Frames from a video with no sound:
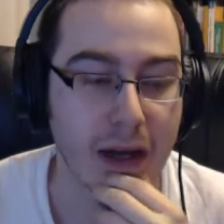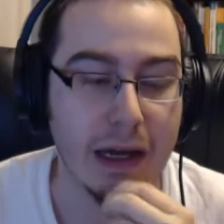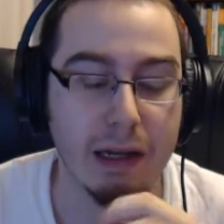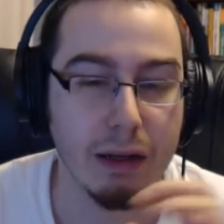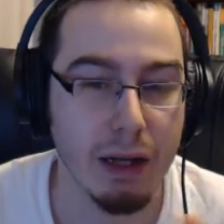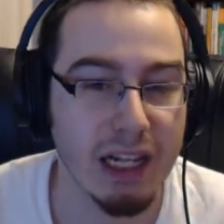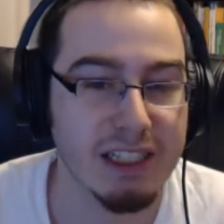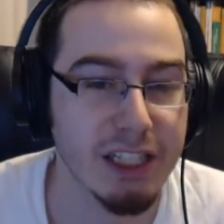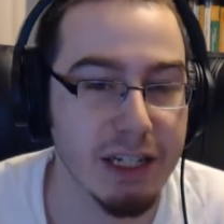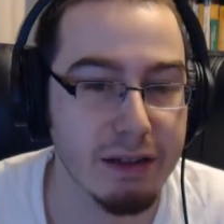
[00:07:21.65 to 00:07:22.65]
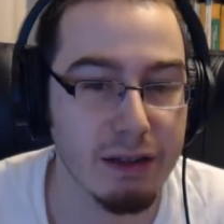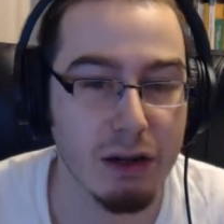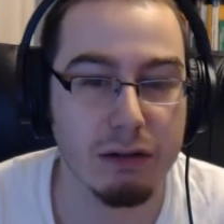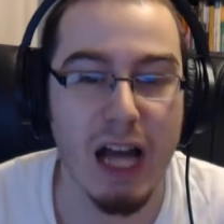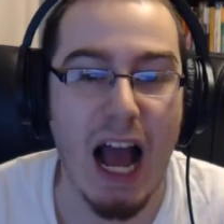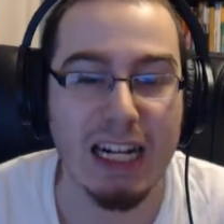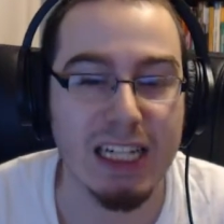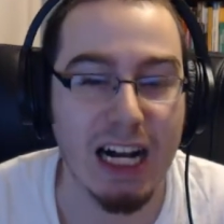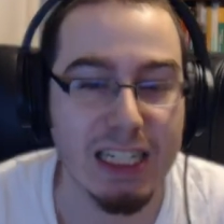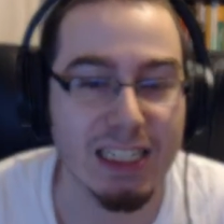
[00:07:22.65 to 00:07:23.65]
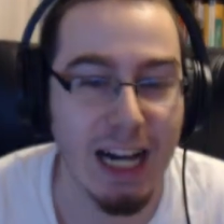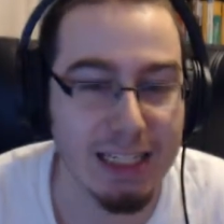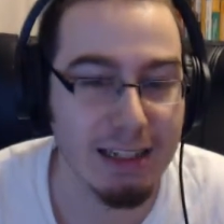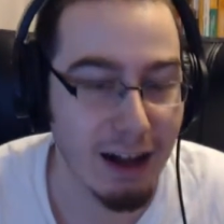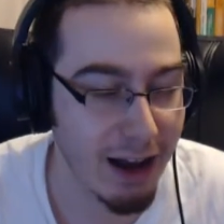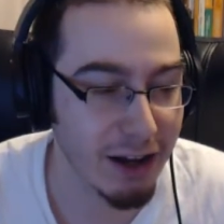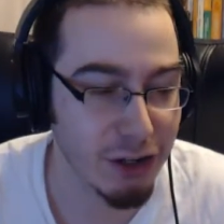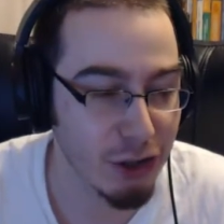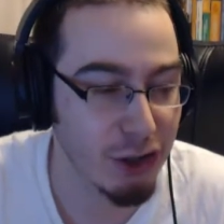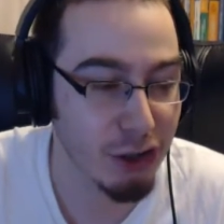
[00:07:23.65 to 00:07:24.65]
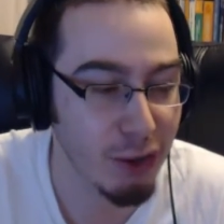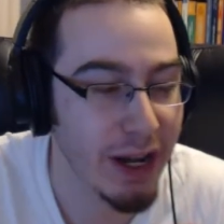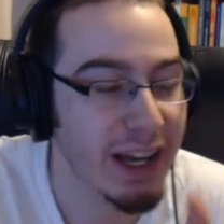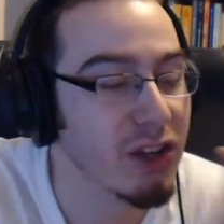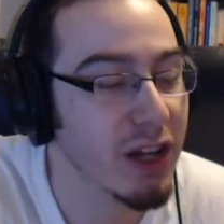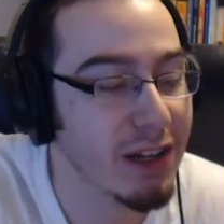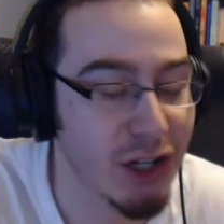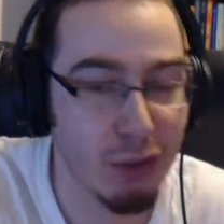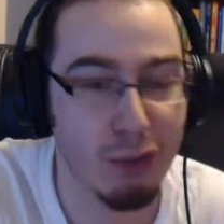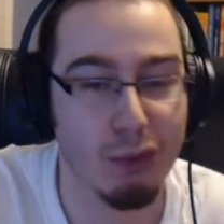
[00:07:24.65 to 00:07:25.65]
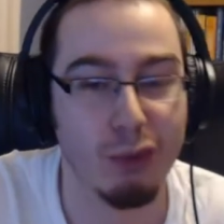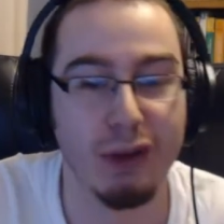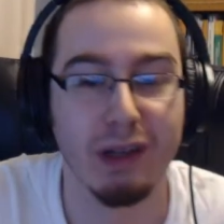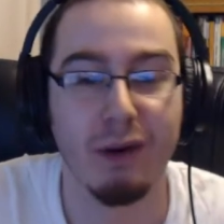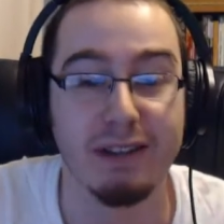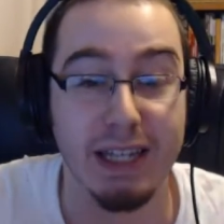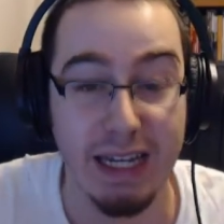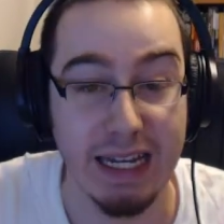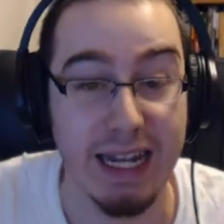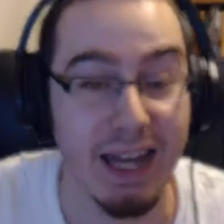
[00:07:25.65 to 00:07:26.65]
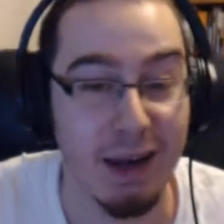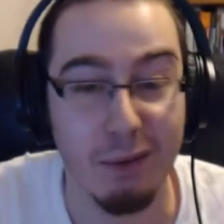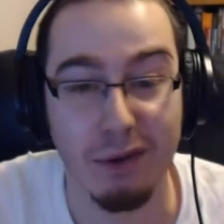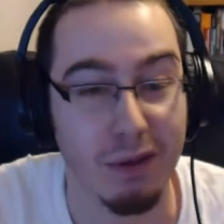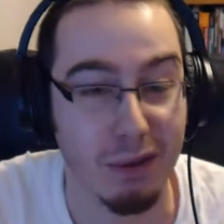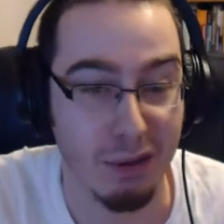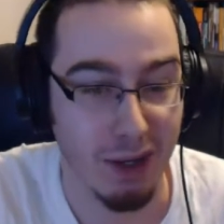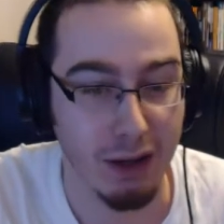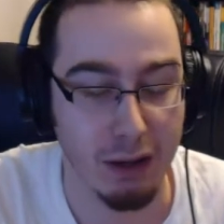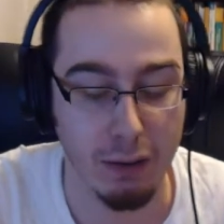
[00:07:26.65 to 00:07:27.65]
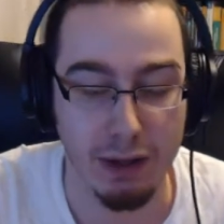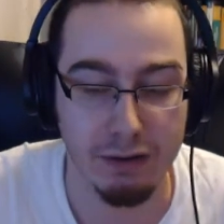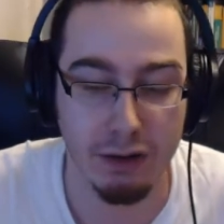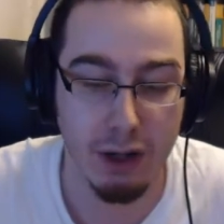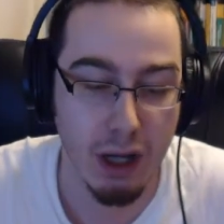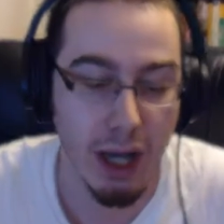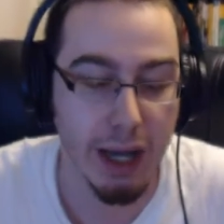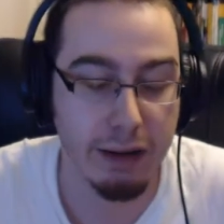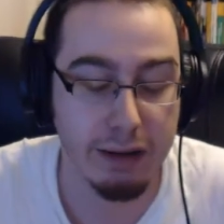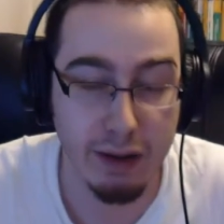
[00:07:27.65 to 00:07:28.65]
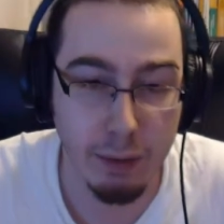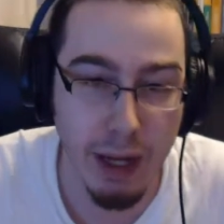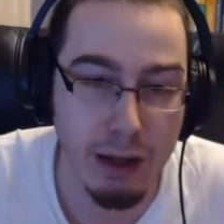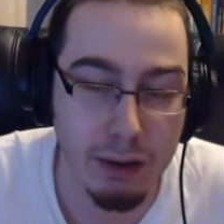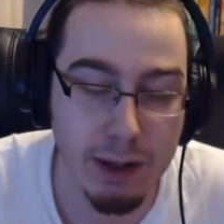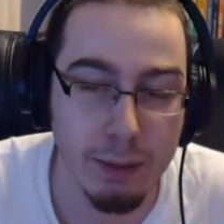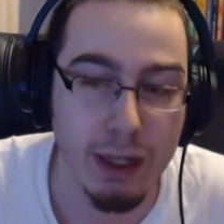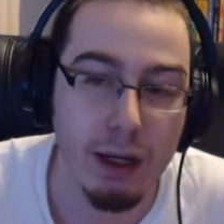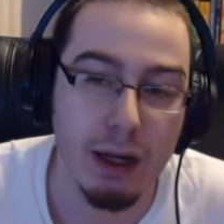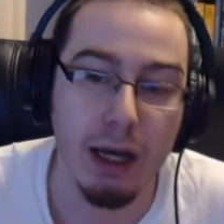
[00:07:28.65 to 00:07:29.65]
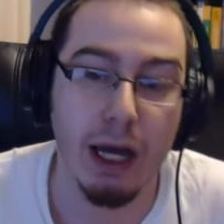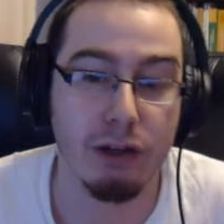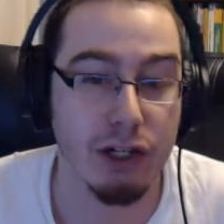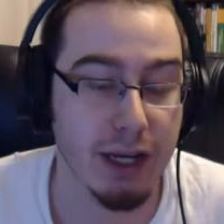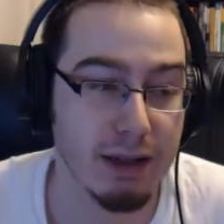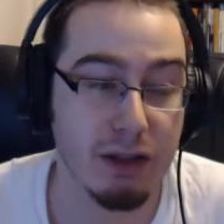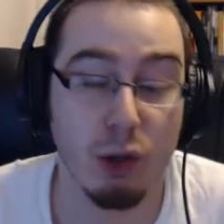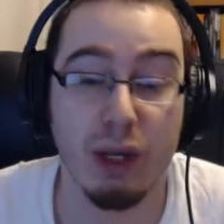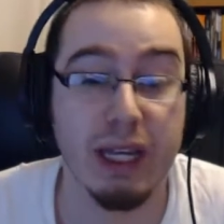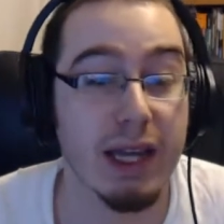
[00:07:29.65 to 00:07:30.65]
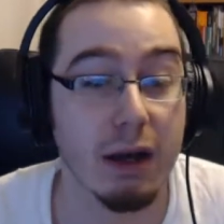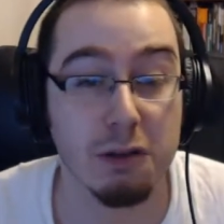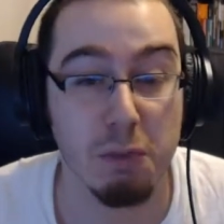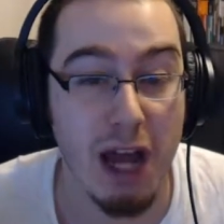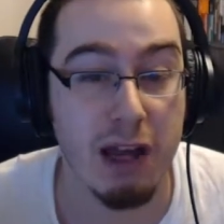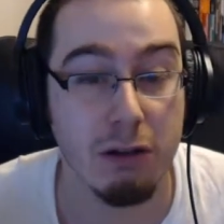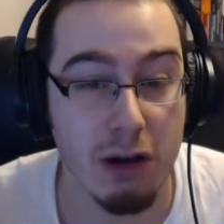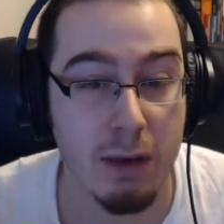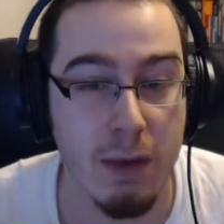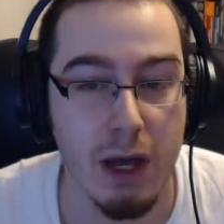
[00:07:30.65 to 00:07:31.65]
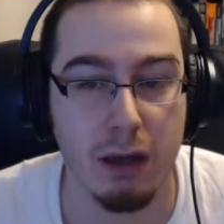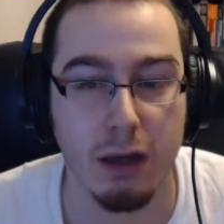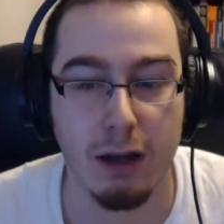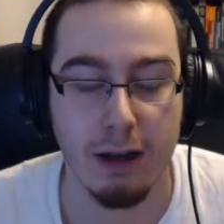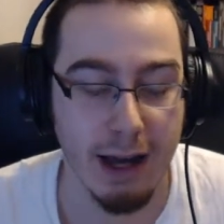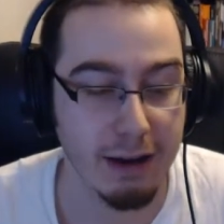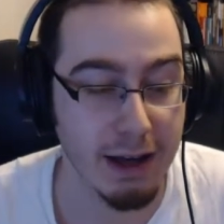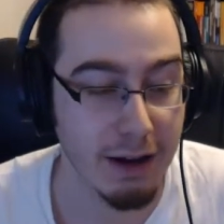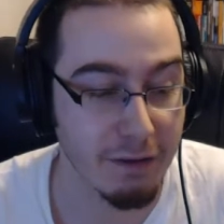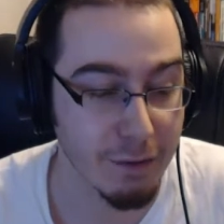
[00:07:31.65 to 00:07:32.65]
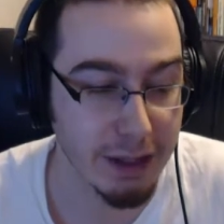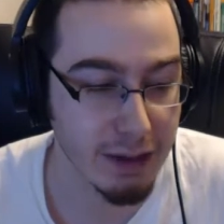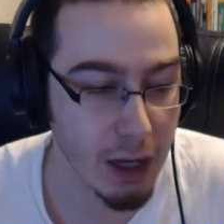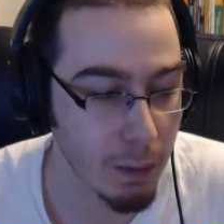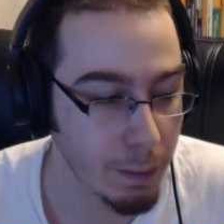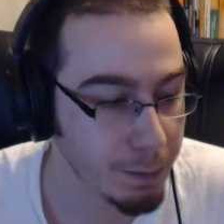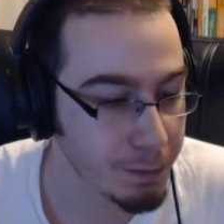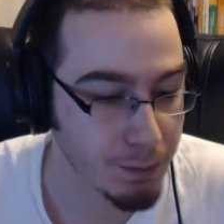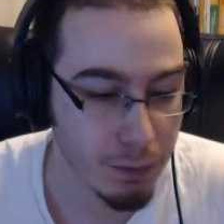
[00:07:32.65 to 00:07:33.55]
And she's, you know, kind of chewing, and she really wants to eat him or the meat or whatever. And he's like, Penny, look at me. And she doesn't, so he yells, Penny, look at me, and kind of freaks out.